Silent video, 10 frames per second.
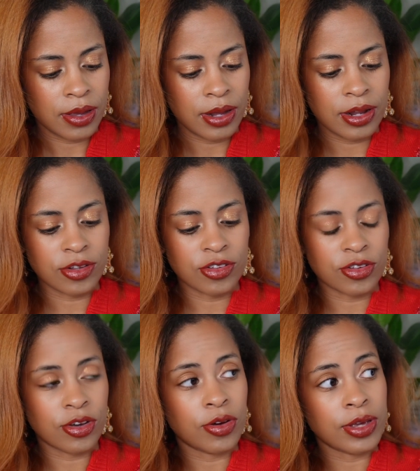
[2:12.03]
I just
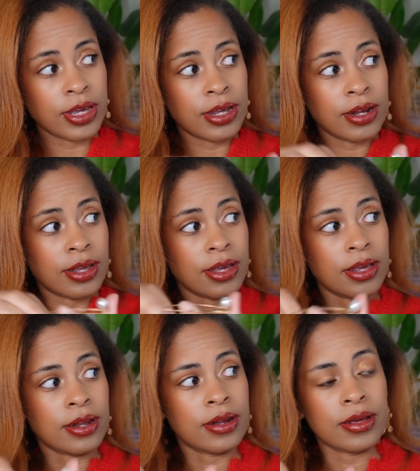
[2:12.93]
go in
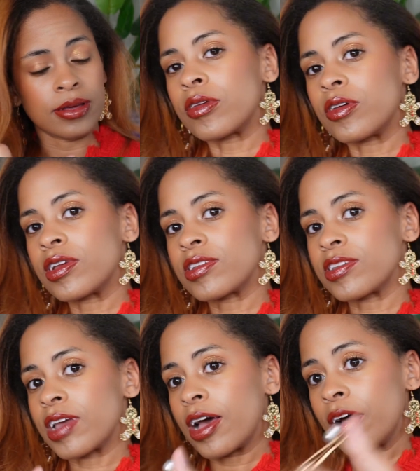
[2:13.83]
and you can
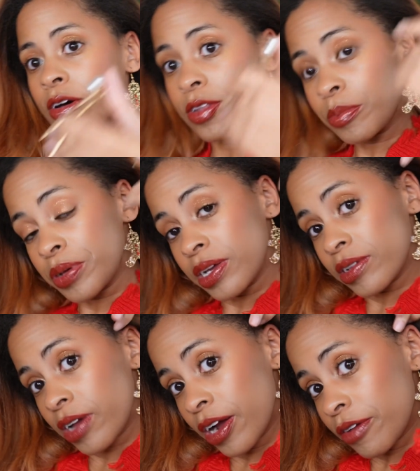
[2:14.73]
style the pins
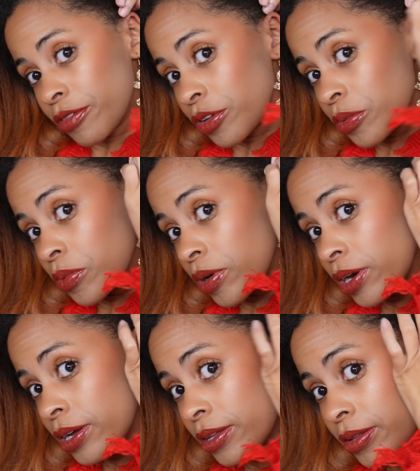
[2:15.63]
however you want.